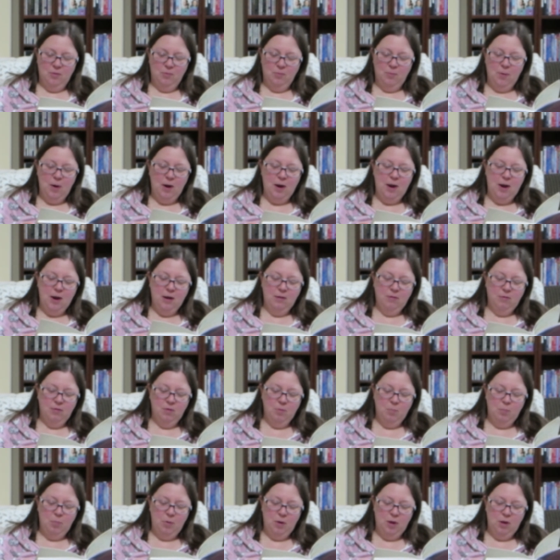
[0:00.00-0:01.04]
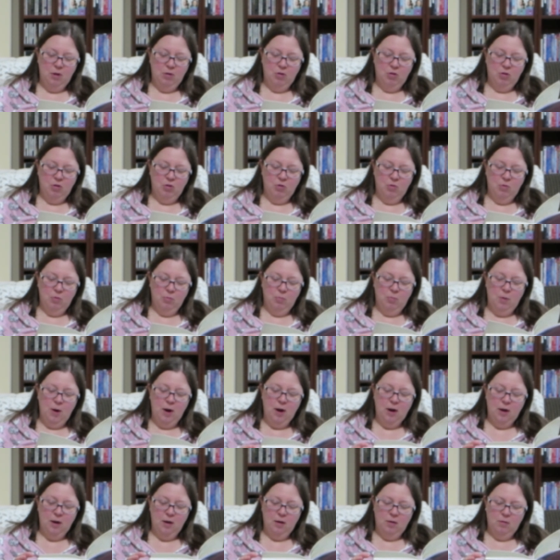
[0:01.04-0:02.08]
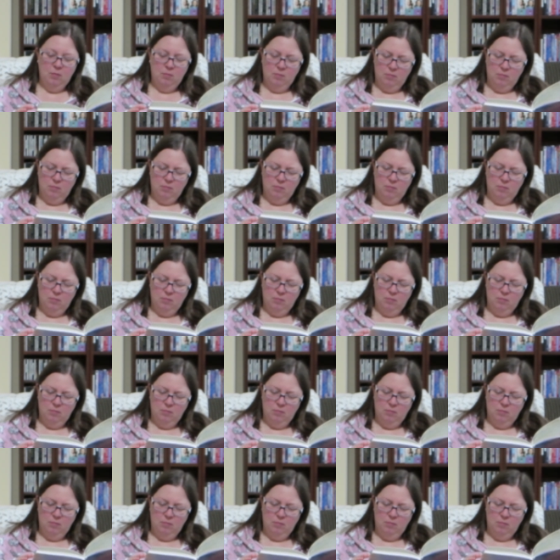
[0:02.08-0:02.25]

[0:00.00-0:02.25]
right as the beach, right